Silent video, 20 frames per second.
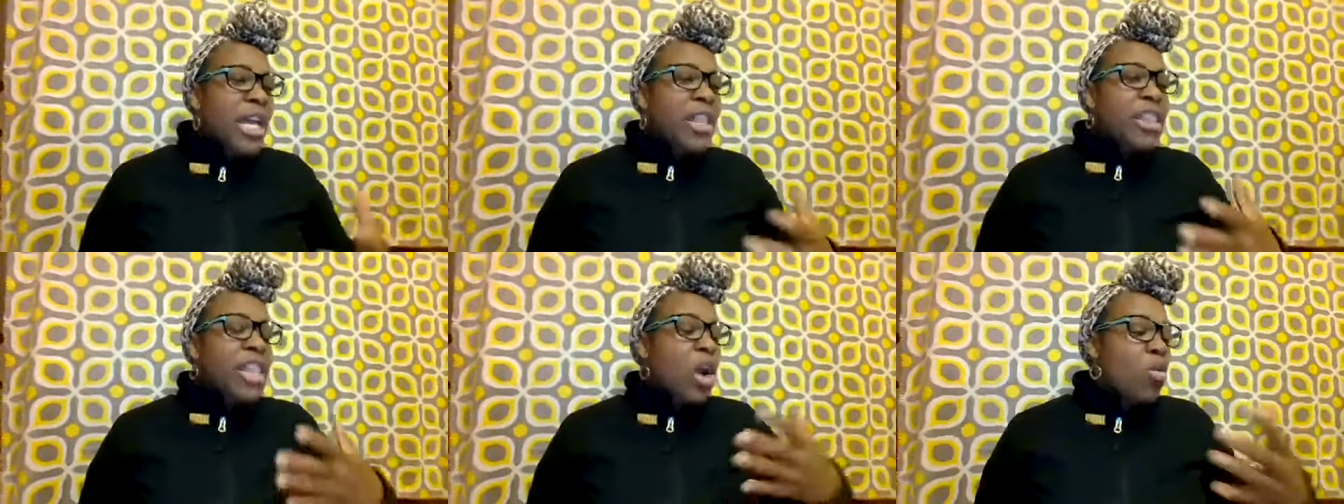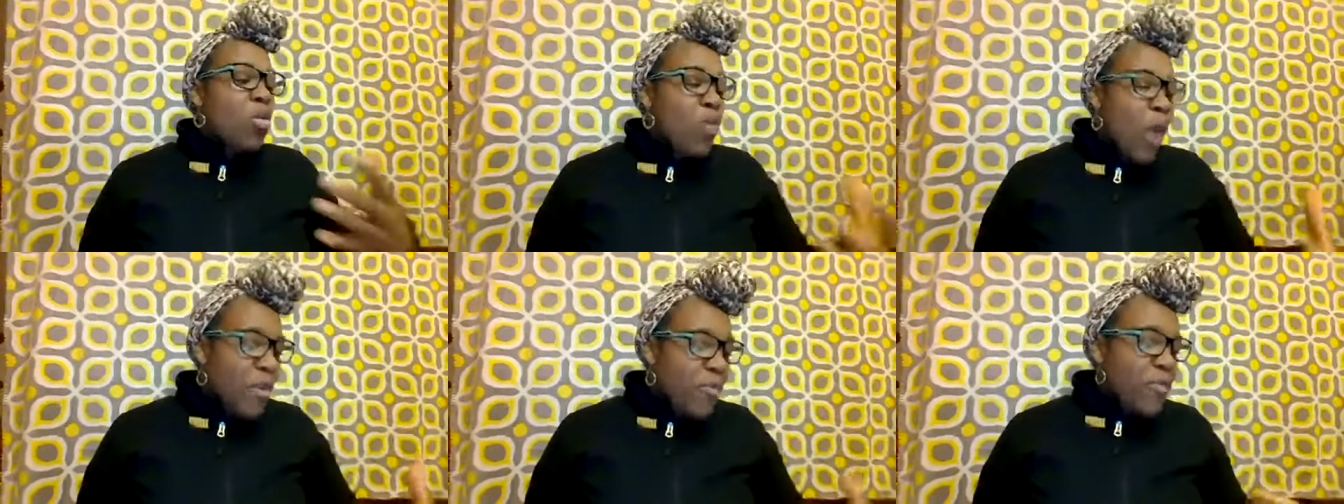
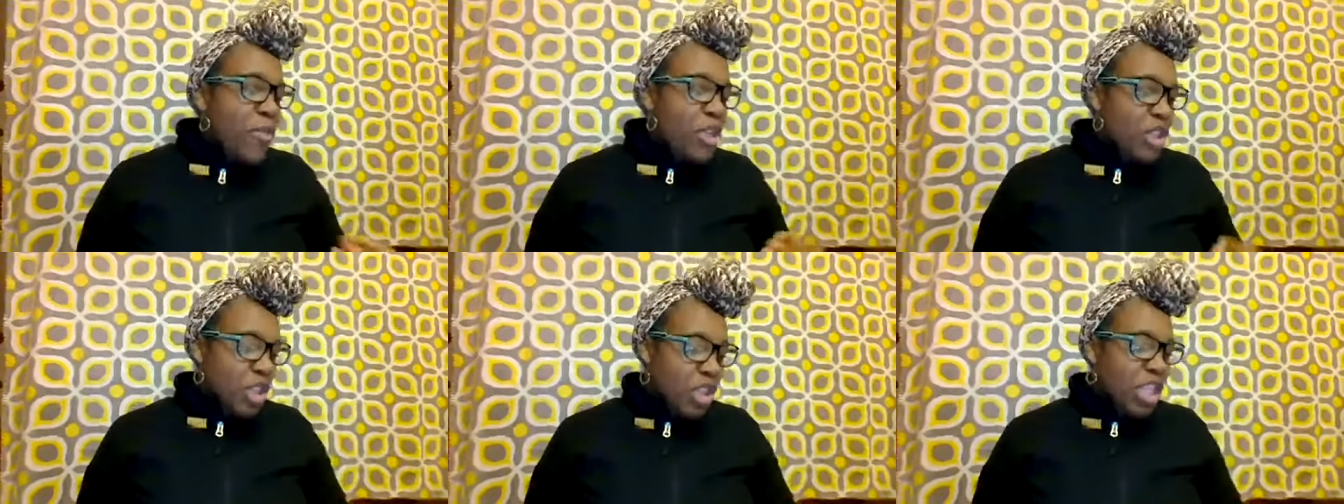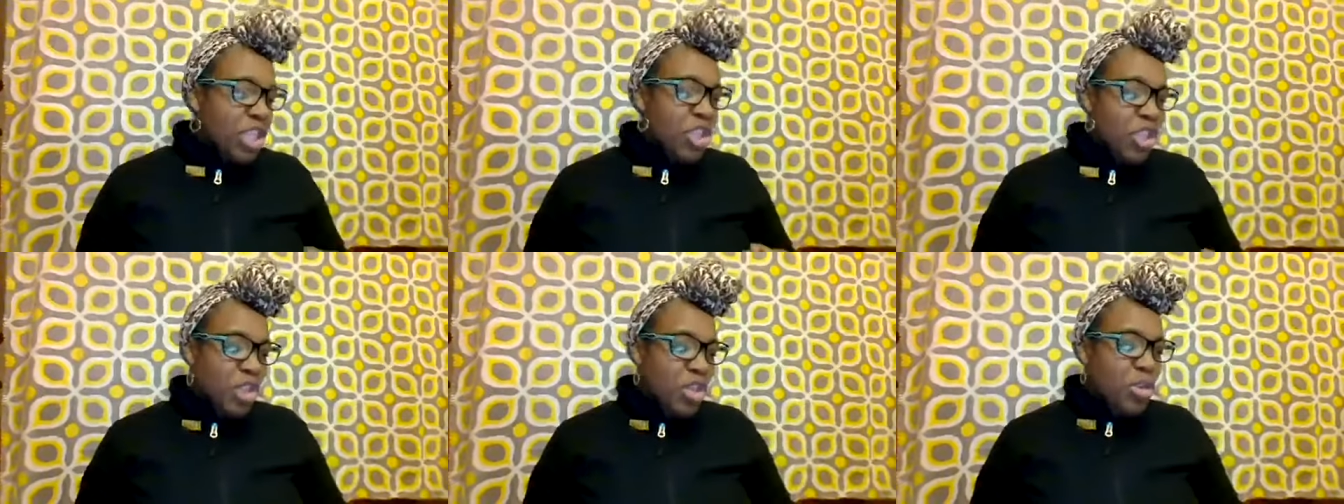they're
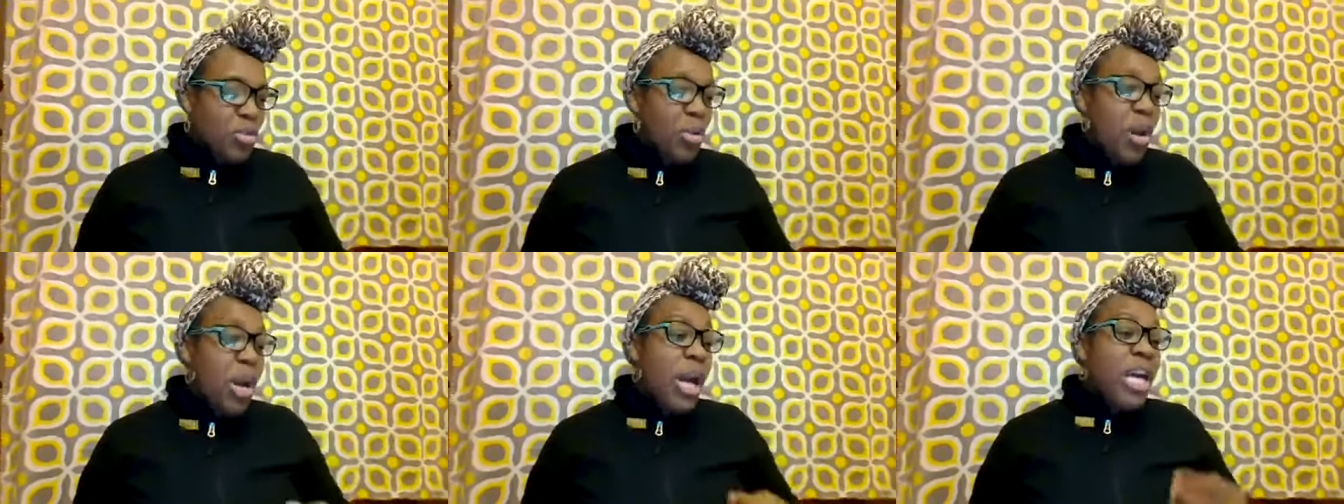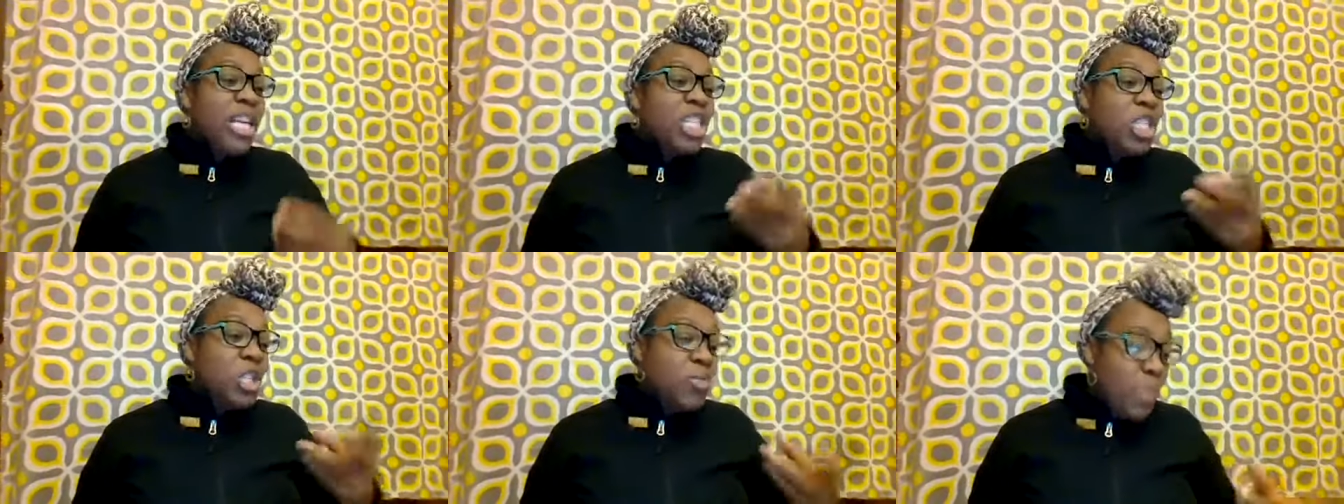referencing to
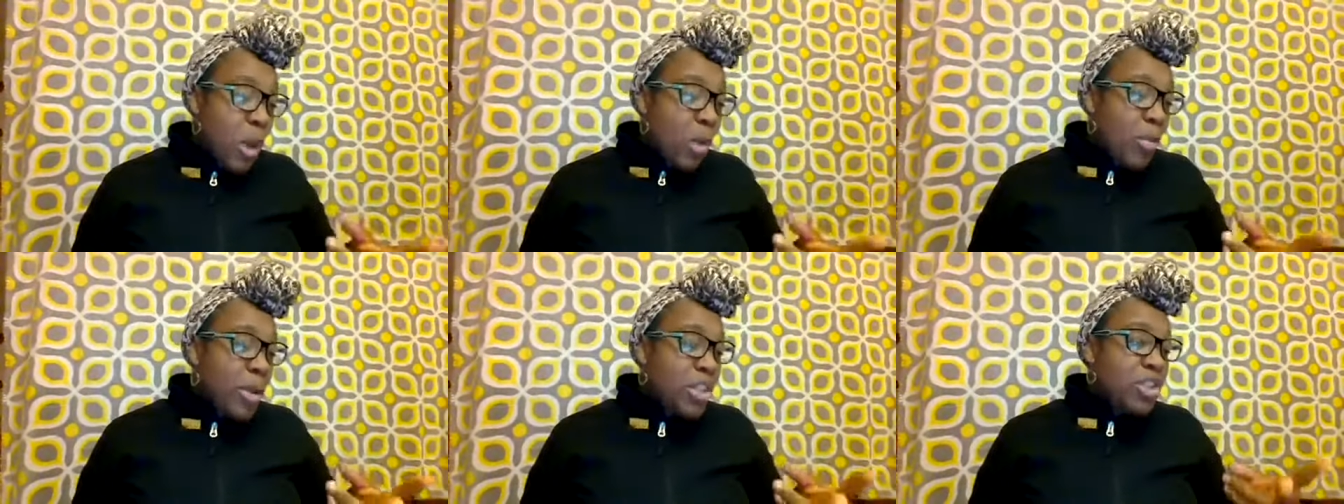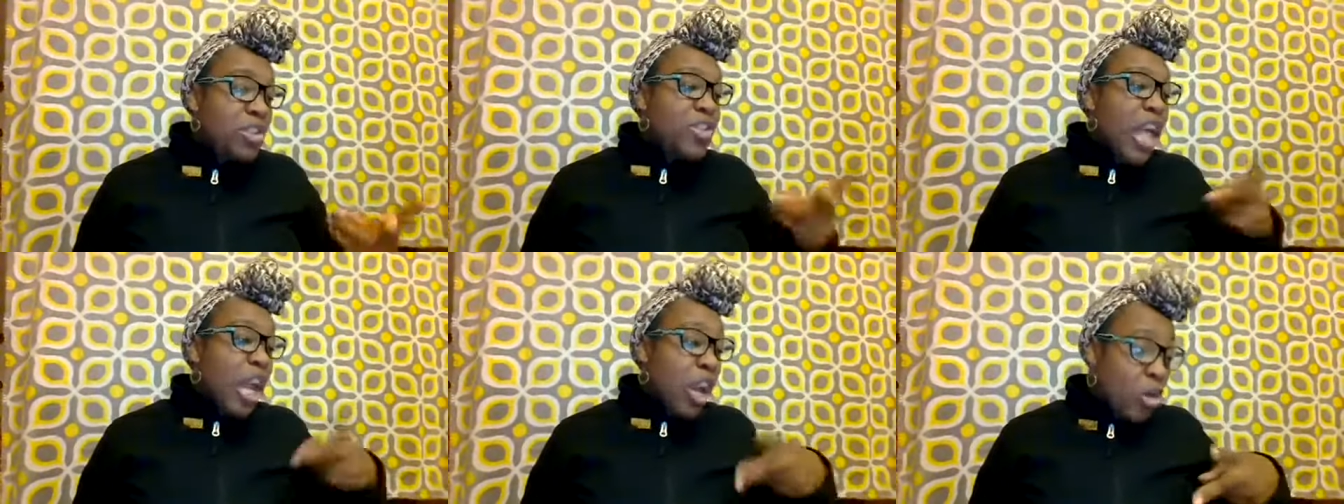
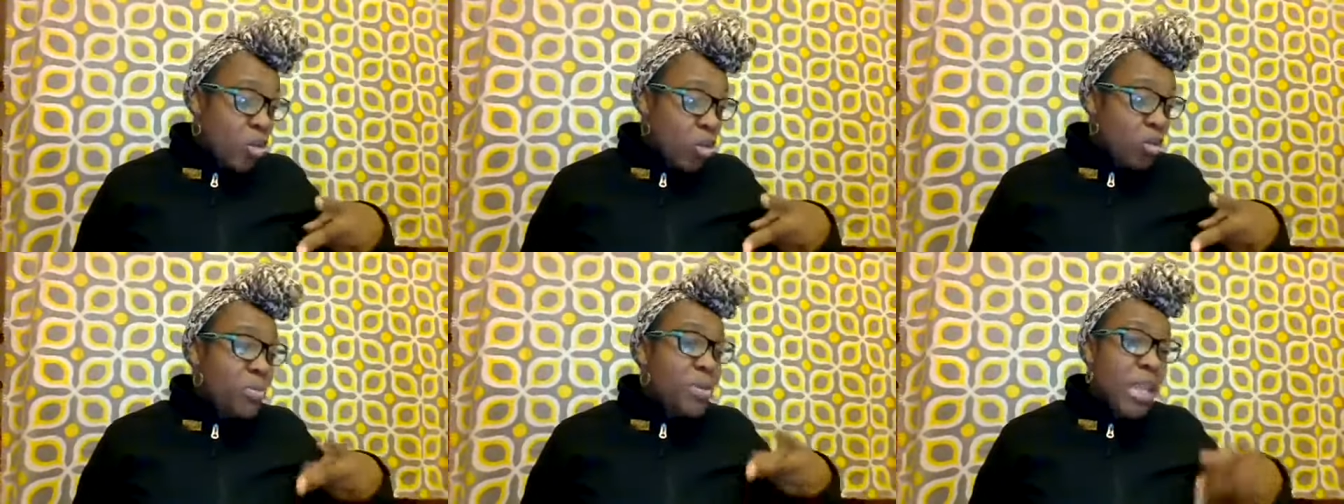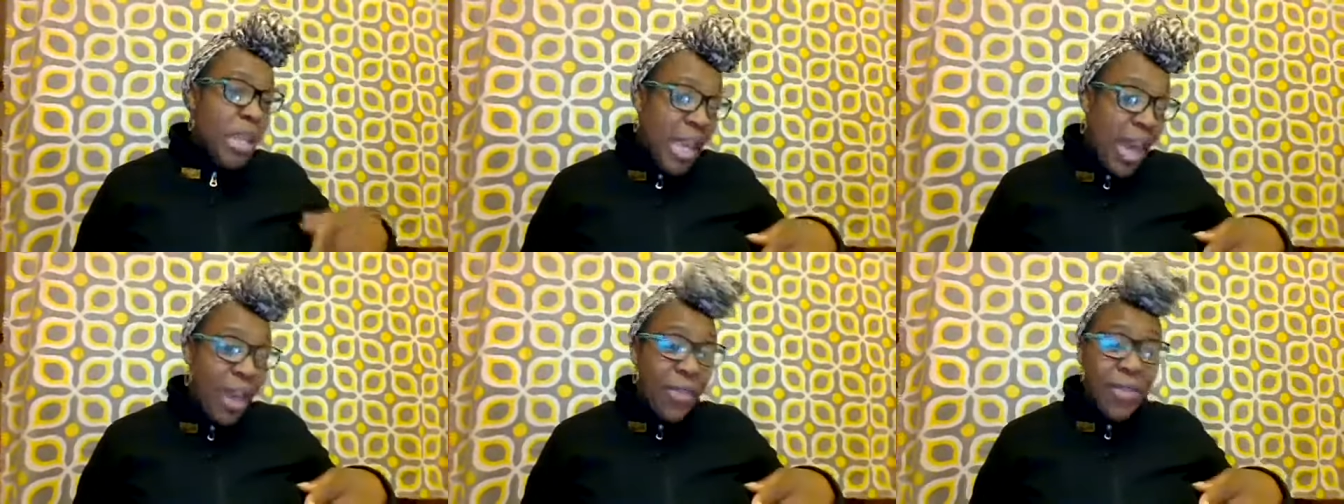spirits that group
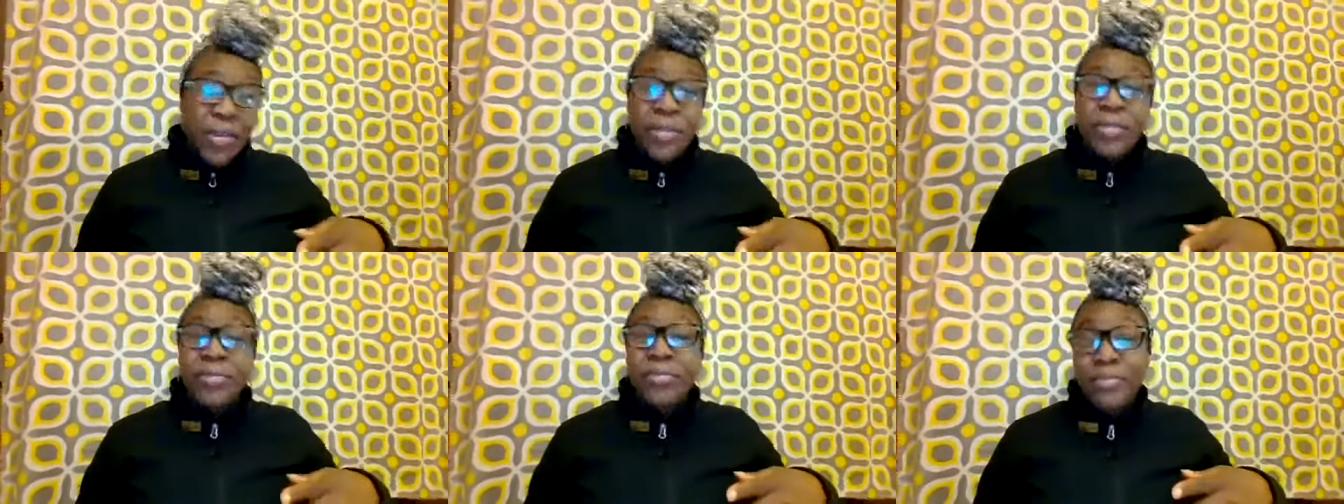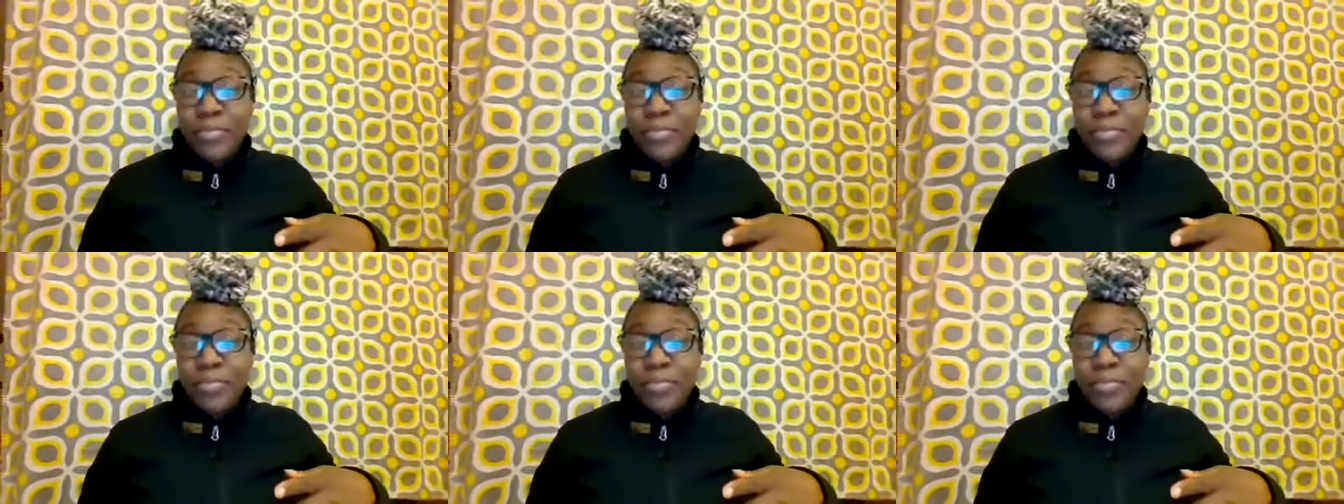together